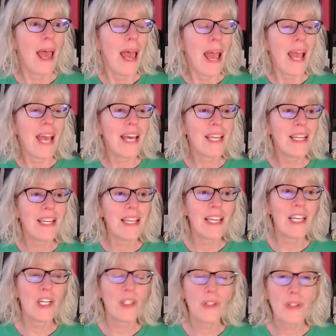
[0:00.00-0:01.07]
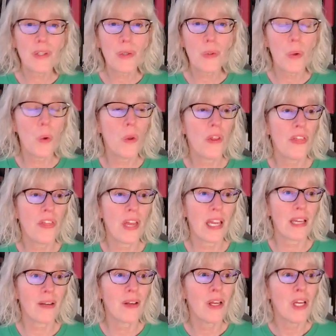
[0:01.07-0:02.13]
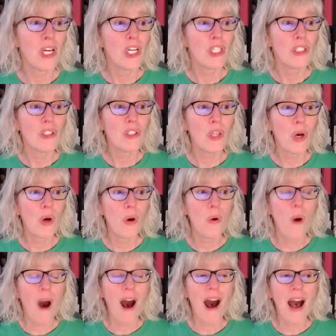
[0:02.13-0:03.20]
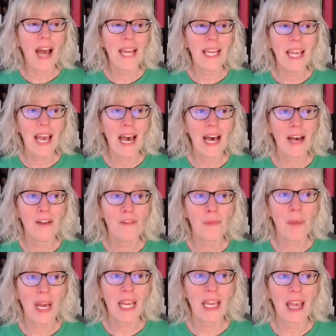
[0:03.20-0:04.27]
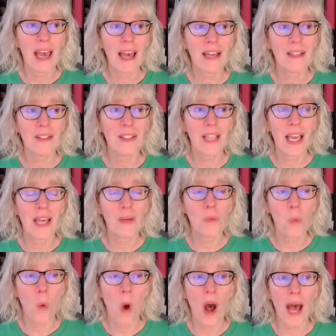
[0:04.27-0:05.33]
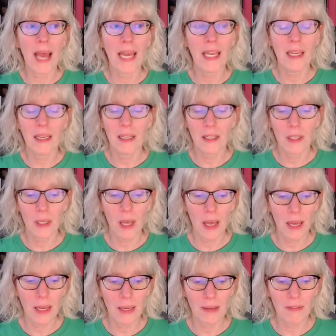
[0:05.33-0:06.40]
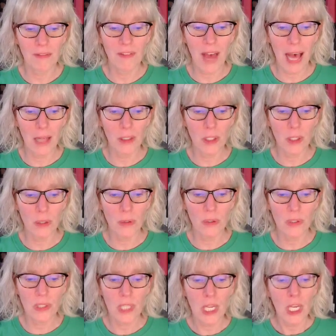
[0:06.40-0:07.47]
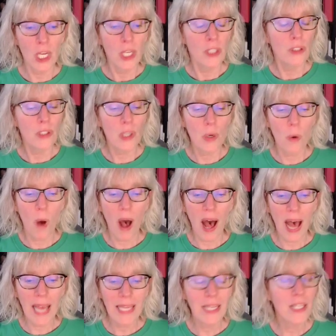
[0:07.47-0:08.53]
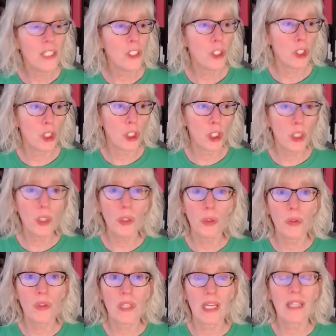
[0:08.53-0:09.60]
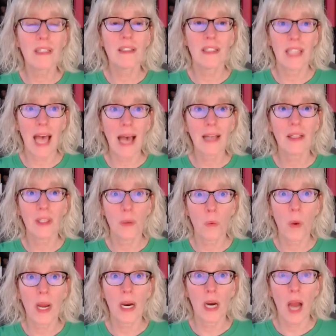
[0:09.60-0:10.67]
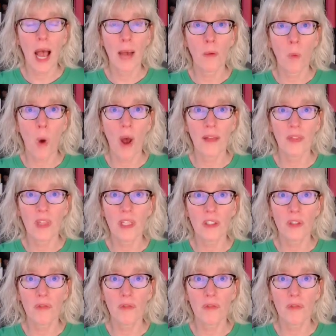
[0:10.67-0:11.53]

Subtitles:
And here's the cool thing. So I have my X and Y values, so I can choose exactly where I want this